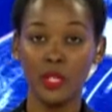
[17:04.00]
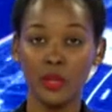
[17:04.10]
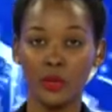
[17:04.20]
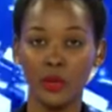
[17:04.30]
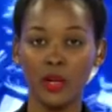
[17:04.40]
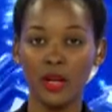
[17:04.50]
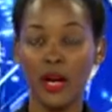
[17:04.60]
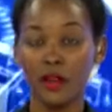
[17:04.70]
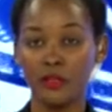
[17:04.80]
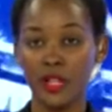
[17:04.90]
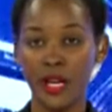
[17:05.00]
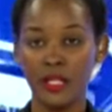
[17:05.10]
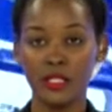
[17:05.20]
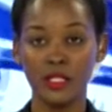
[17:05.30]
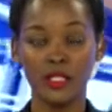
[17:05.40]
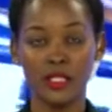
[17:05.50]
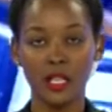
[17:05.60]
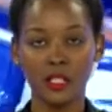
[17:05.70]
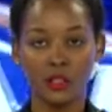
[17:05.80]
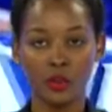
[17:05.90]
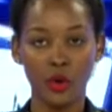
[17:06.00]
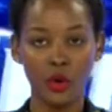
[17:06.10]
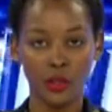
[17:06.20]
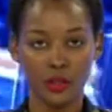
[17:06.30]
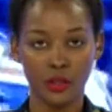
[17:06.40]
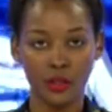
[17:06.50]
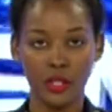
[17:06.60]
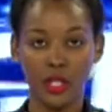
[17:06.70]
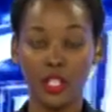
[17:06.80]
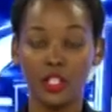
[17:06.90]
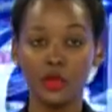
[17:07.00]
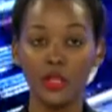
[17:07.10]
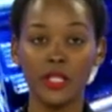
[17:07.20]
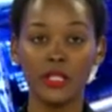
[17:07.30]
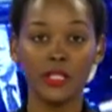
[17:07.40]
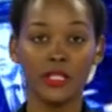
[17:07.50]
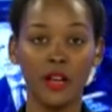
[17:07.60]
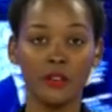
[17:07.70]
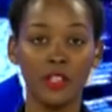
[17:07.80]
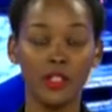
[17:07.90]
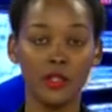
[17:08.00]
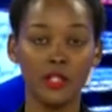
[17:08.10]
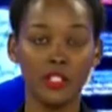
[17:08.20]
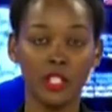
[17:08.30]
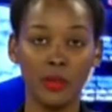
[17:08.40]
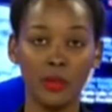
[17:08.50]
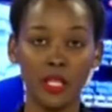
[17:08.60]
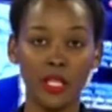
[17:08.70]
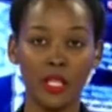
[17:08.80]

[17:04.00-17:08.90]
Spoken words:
people have died since last August. New cases have increased sharply